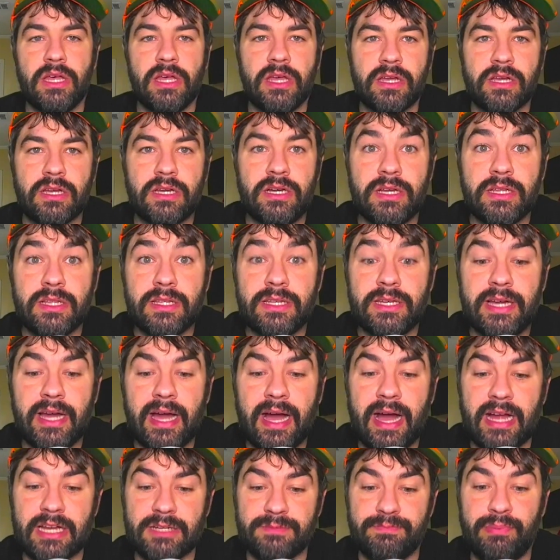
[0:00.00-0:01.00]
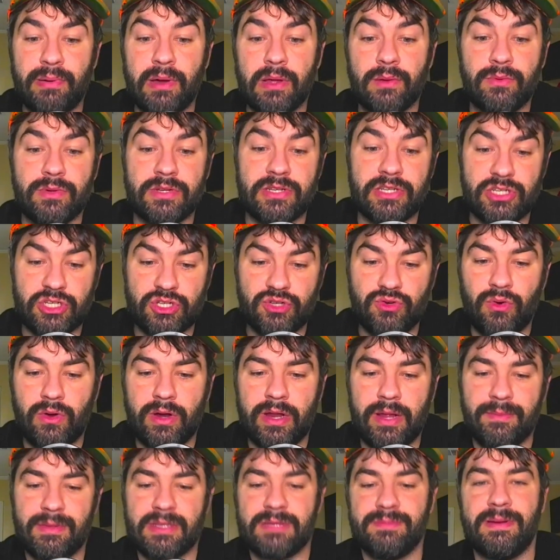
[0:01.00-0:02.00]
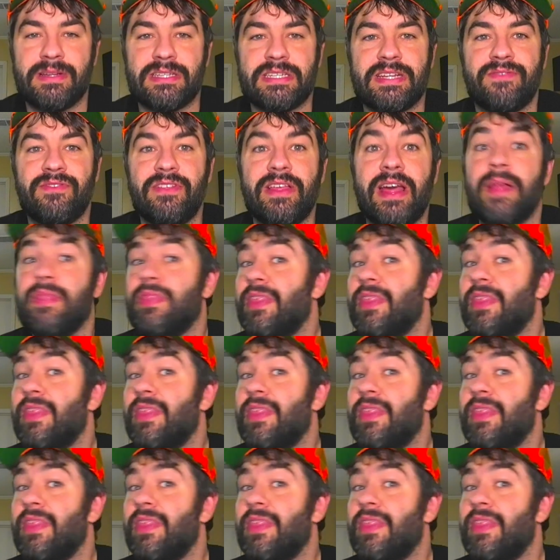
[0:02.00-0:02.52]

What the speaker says: good gosh, Bud would destroy him, especially after that.